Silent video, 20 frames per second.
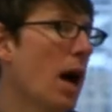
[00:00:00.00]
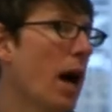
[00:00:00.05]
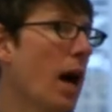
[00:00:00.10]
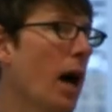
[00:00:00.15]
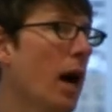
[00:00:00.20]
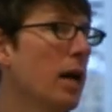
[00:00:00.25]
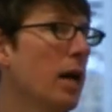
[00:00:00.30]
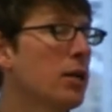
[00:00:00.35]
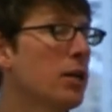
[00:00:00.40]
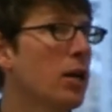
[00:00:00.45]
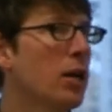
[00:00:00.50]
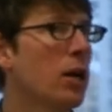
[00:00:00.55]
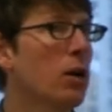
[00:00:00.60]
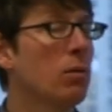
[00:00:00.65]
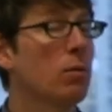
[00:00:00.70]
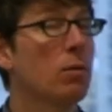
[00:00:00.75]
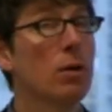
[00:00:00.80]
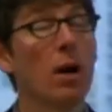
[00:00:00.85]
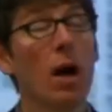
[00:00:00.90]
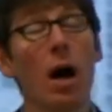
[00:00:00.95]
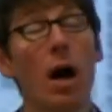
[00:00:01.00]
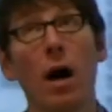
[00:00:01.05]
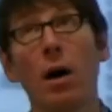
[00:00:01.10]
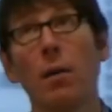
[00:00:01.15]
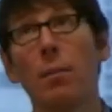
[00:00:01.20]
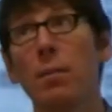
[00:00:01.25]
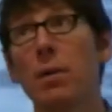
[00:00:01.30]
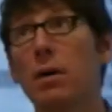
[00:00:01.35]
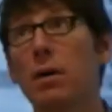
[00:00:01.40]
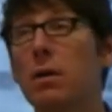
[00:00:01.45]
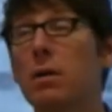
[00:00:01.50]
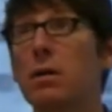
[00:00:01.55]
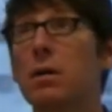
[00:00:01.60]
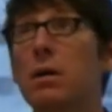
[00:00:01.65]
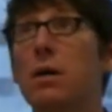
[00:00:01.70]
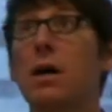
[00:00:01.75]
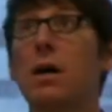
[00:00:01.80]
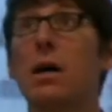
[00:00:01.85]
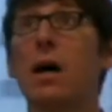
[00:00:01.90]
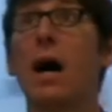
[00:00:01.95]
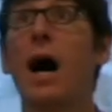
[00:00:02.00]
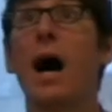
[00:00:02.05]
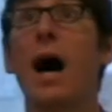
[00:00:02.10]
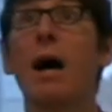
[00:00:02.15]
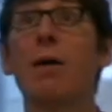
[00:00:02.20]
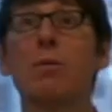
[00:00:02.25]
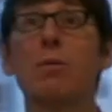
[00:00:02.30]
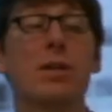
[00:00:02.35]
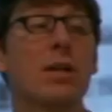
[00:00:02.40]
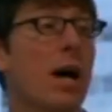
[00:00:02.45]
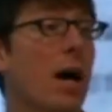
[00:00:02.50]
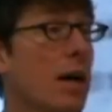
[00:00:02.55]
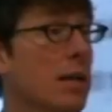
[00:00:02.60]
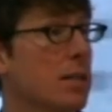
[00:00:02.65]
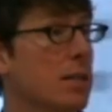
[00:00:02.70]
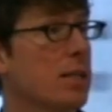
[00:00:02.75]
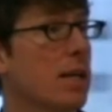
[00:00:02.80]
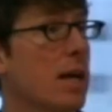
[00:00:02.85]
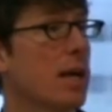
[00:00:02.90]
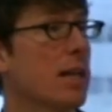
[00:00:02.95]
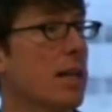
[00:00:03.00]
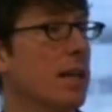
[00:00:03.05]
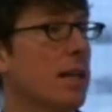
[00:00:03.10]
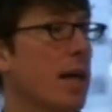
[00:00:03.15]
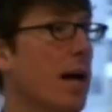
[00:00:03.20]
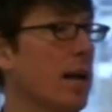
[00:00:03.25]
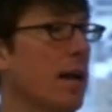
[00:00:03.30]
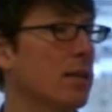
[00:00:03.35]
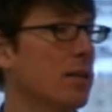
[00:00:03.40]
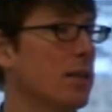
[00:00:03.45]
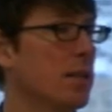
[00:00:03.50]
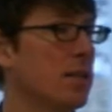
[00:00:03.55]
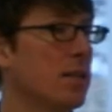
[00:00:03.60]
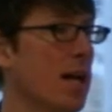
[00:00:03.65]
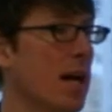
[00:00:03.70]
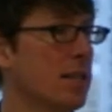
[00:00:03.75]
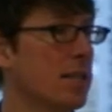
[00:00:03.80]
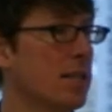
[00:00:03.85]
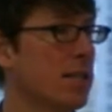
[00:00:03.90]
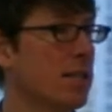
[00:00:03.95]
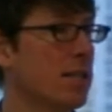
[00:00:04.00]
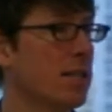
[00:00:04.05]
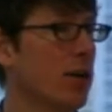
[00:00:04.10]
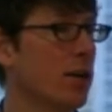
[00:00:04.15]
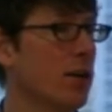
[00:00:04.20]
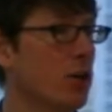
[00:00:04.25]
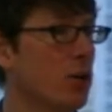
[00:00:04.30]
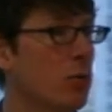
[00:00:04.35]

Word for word: Uh, you know, um, I would not say that that is necessary.